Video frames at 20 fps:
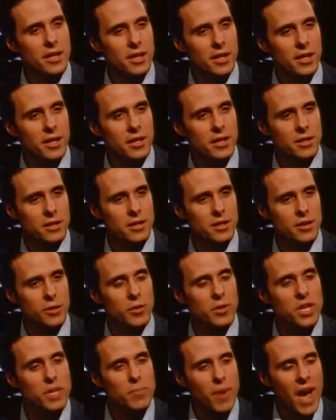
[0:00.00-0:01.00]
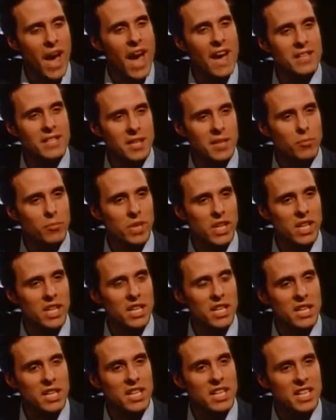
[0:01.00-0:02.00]
anything. You keep asking me,
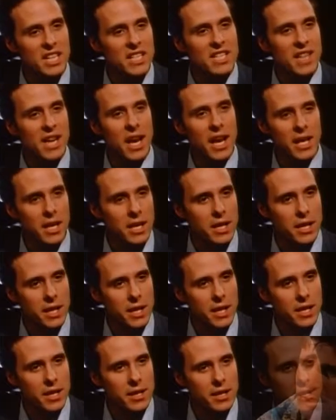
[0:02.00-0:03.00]
did he say anything?